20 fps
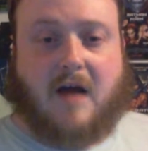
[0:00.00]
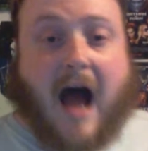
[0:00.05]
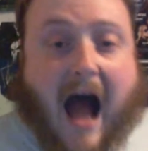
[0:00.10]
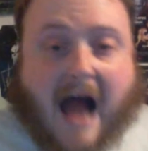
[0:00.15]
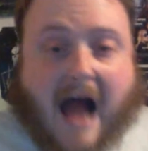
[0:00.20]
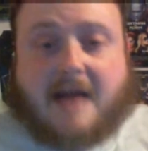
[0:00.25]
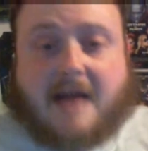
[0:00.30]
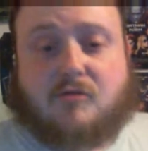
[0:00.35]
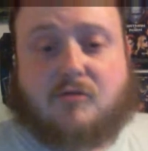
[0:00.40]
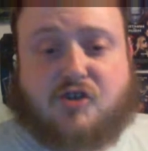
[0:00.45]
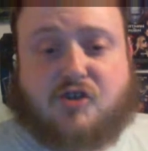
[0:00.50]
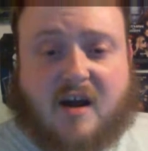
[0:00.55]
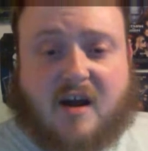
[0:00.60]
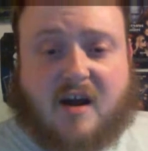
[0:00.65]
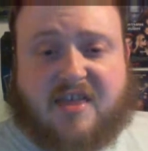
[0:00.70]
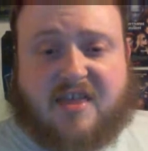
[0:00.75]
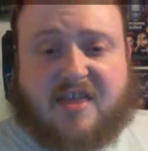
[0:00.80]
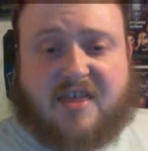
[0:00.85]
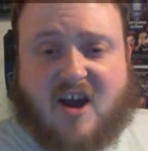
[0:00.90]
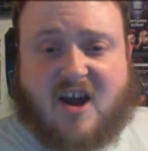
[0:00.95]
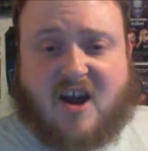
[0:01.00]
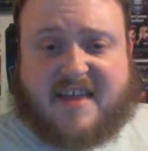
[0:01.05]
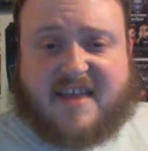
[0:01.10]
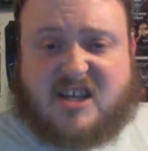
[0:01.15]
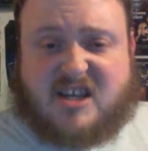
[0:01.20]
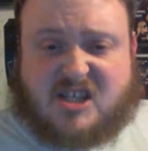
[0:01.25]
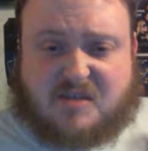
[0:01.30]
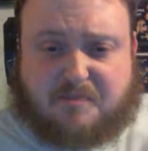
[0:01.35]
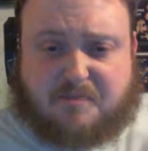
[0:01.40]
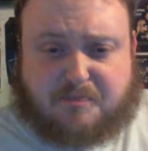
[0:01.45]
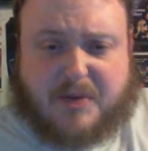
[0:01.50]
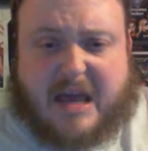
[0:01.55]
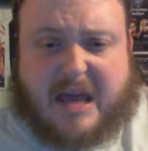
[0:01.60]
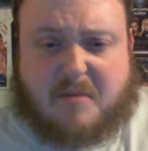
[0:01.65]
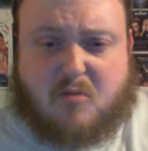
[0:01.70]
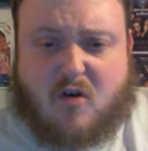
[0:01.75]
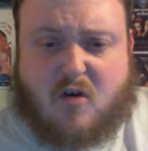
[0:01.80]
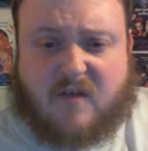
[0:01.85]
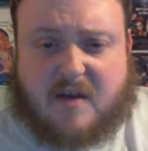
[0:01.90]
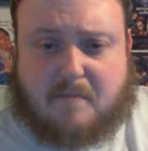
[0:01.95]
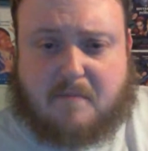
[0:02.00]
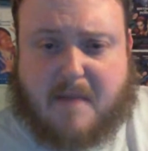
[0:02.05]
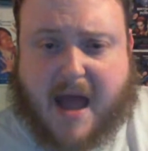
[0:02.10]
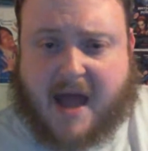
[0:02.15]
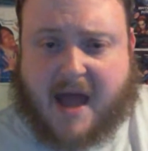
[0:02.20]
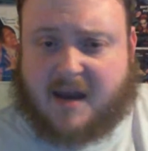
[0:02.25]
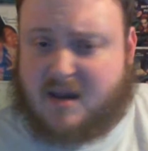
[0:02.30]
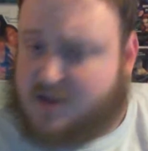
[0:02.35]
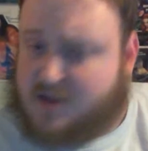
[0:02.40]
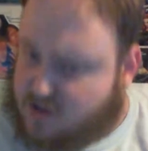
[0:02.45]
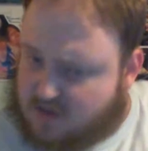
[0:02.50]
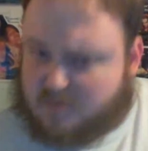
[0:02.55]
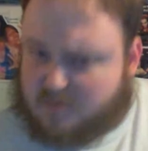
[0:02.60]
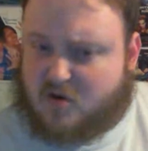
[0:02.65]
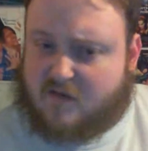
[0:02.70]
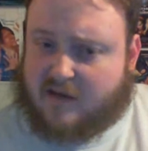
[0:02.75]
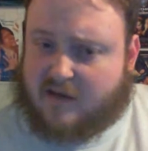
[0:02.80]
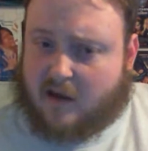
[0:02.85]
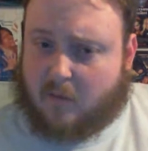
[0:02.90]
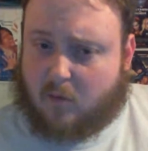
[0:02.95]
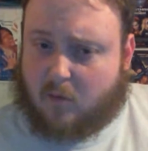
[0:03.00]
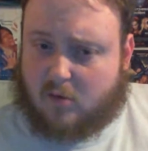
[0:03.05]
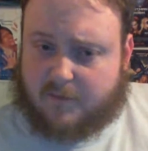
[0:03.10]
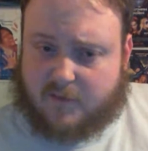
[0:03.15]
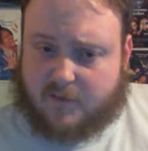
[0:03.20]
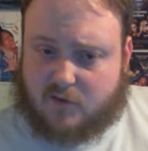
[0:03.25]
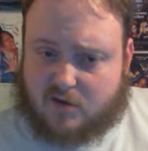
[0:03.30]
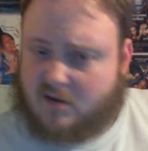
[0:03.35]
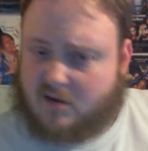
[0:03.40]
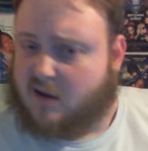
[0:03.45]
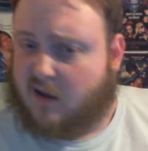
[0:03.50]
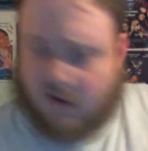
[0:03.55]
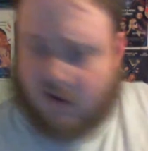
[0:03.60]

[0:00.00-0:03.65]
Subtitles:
Jonathan Knight, and this is B-Movie Madness, the movie I'm going to review tonight.